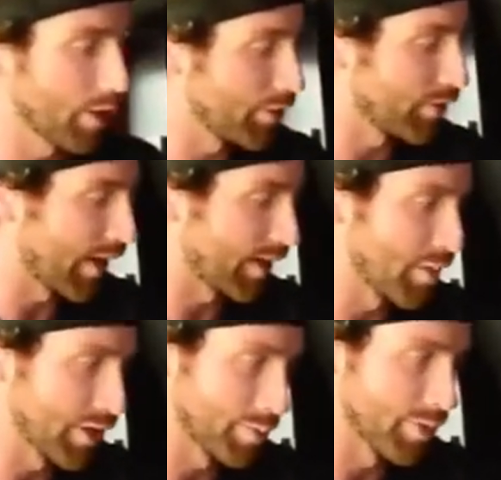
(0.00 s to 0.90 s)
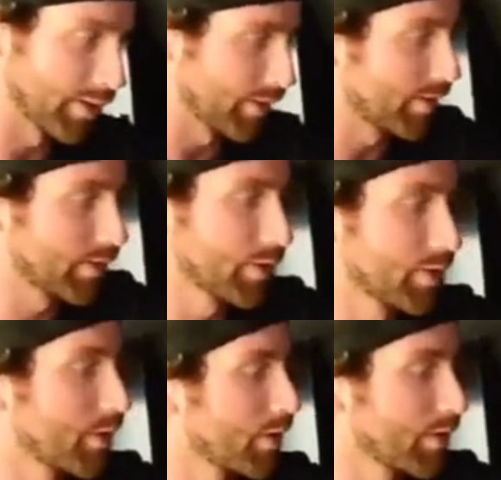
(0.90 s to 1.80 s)
I'll use that as measurements,
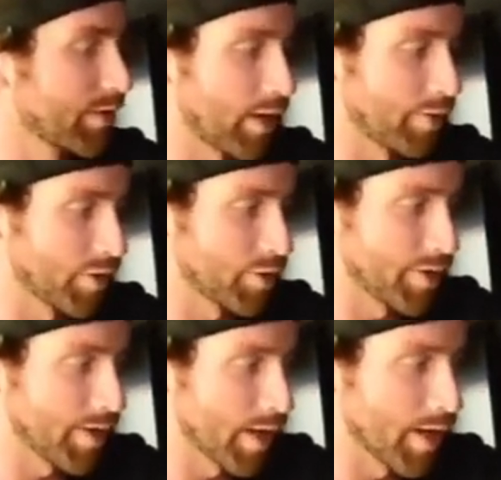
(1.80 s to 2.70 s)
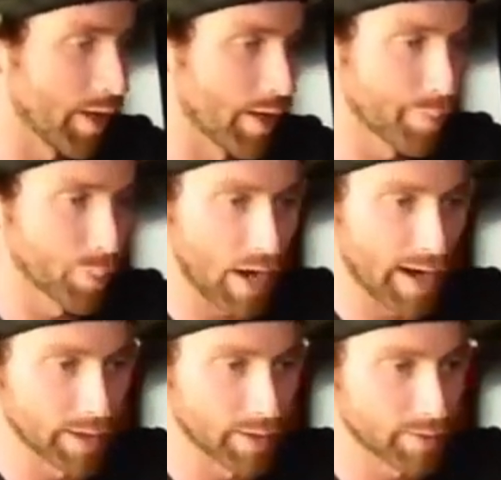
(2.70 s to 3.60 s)
salvage the
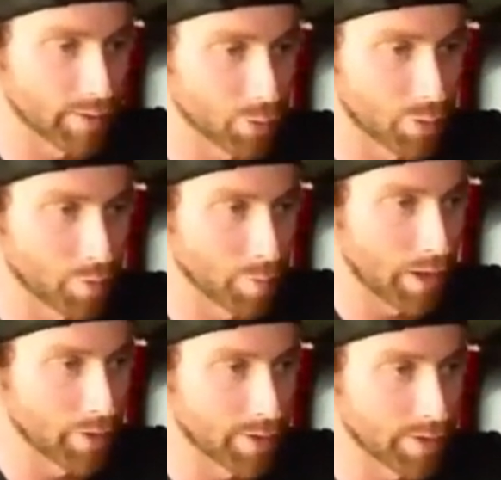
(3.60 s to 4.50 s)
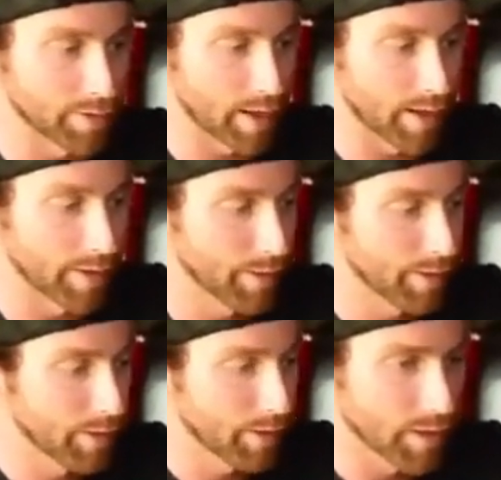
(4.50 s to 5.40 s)
bracket, the swivel mount inside,
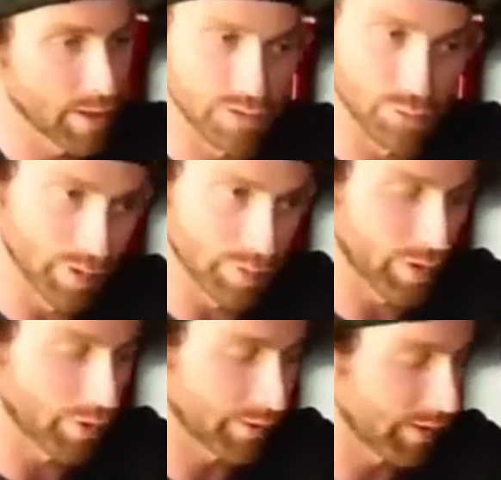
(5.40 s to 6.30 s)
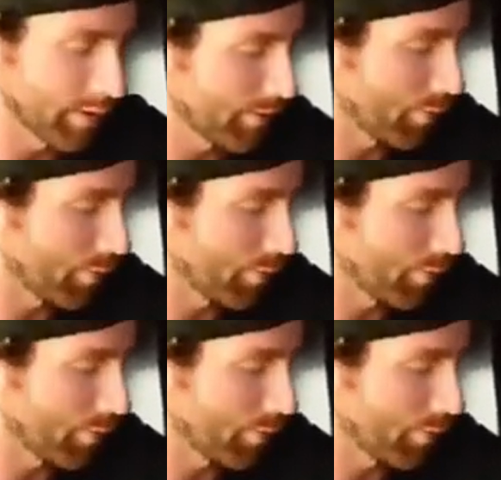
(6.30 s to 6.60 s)
and just rebuilt it